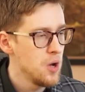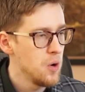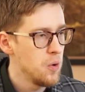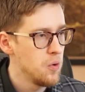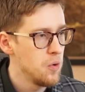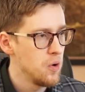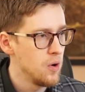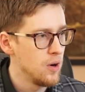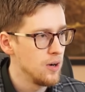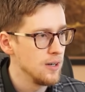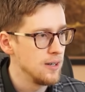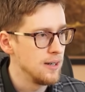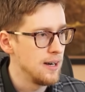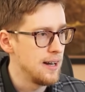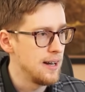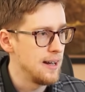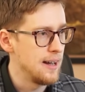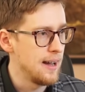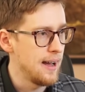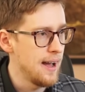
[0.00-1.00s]
or
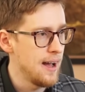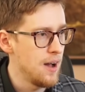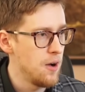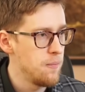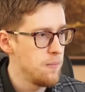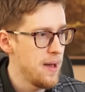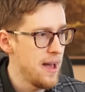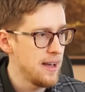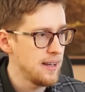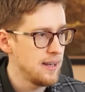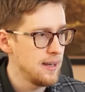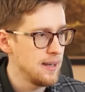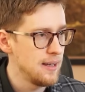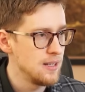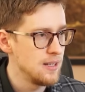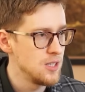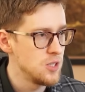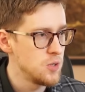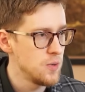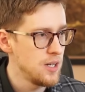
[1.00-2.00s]
how back
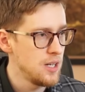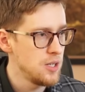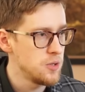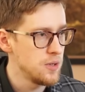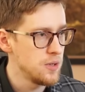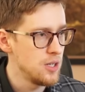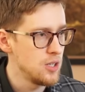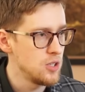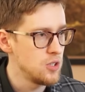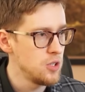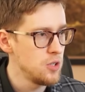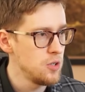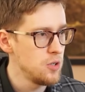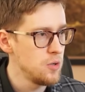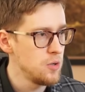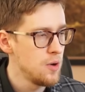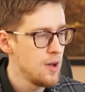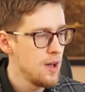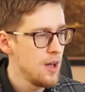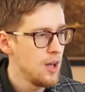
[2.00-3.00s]
in
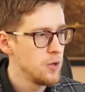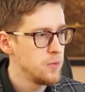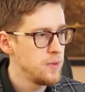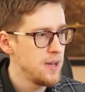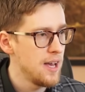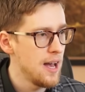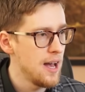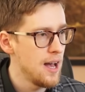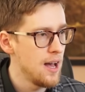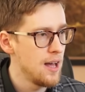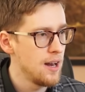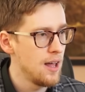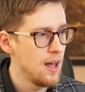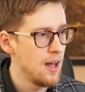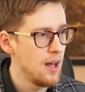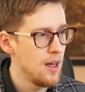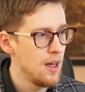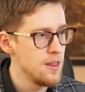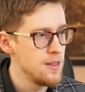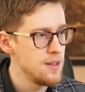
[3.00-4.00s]
2022, we
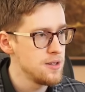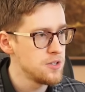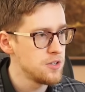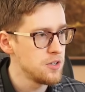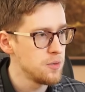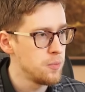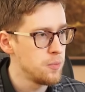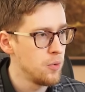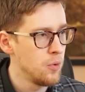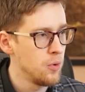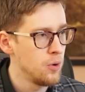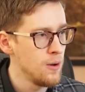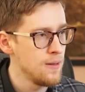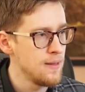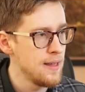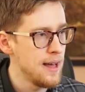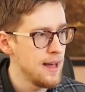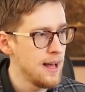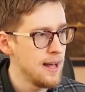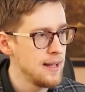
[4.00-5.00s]
had this
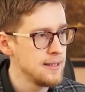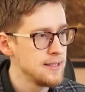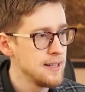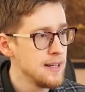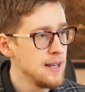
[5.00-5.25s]
report that